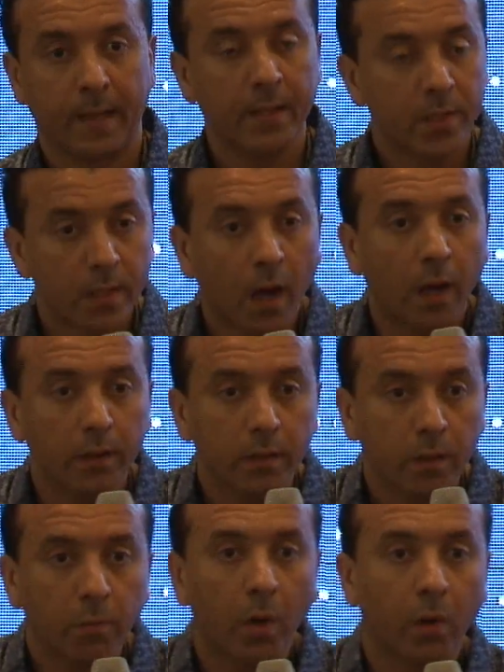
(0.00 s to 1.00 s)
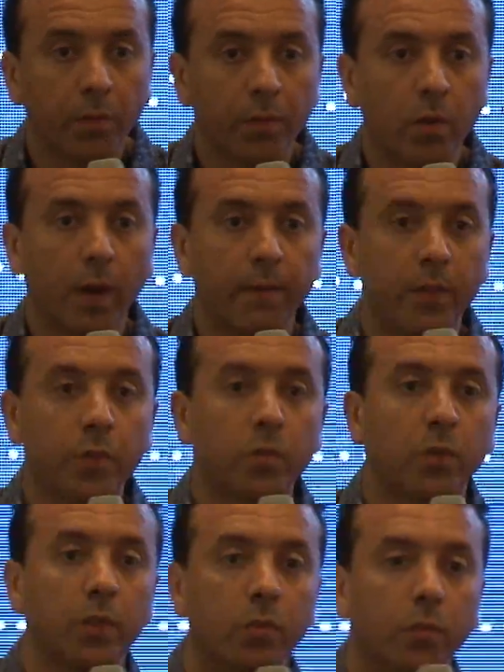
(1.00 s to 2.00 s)
it's not. You both. You have the
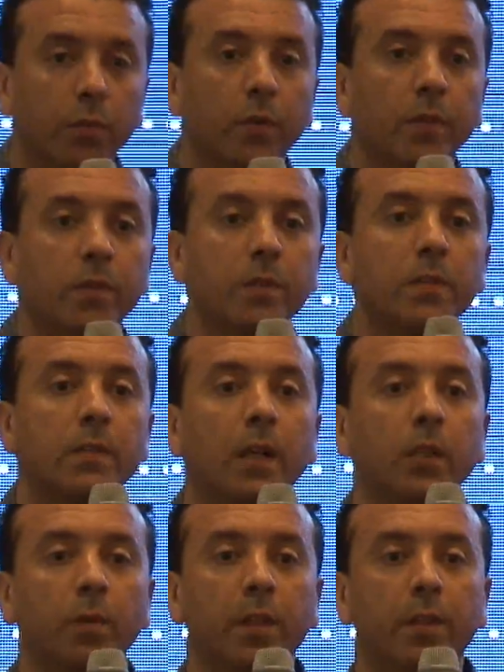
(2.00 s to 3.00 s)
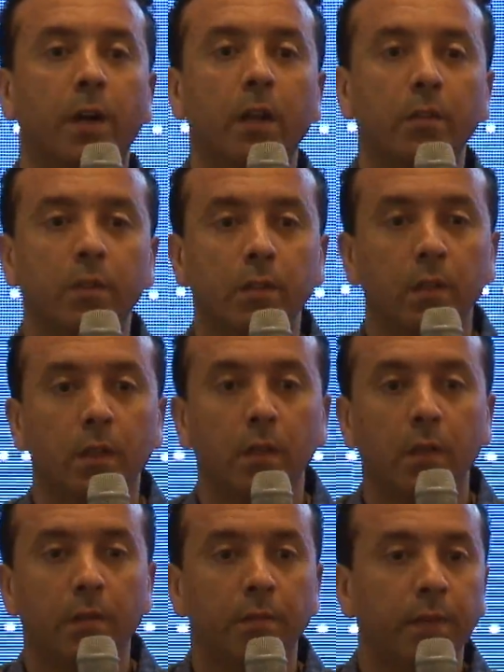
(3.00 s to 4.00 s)
choice to first consult with a doctor
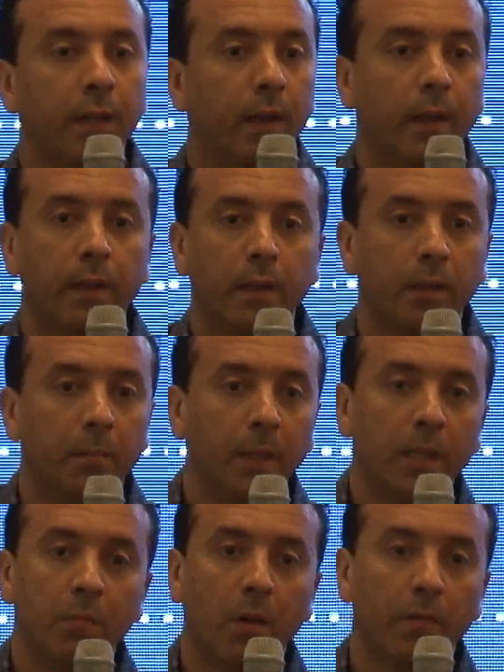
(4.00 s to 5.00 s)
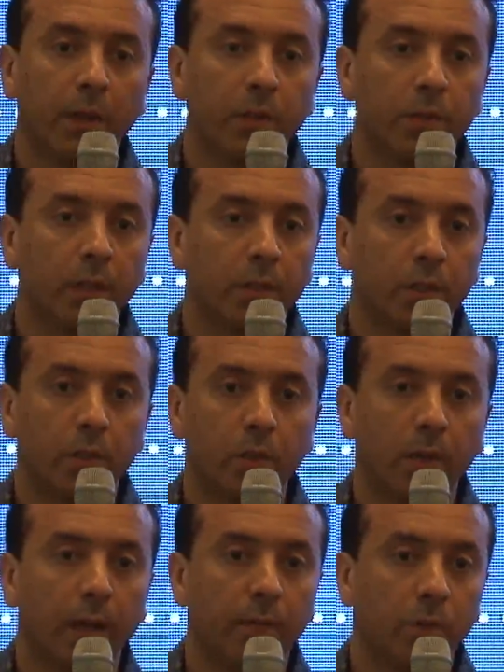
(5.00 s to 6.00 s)
via any medium of exchange that
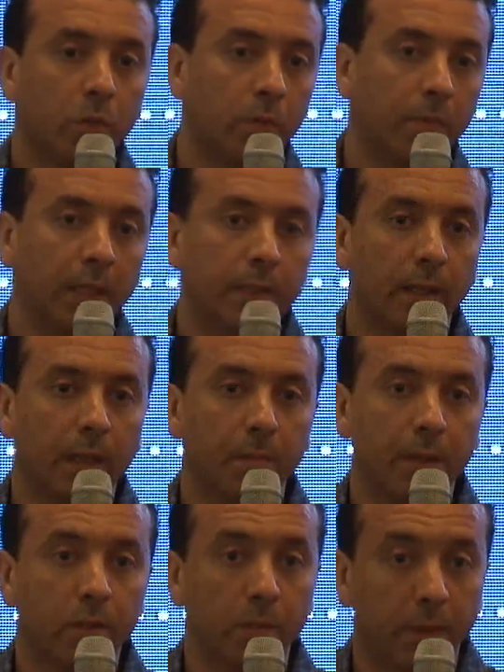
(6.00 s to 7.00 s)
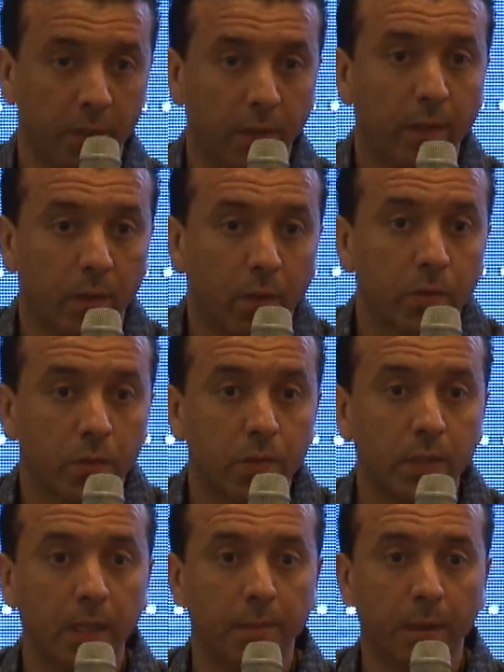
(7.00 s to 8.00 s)
you have. It could be a telemedicine, but you can also
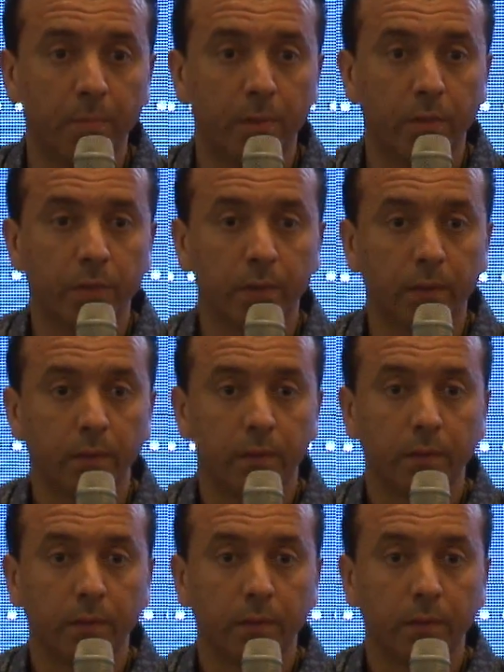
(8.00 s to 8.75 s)
see them in person.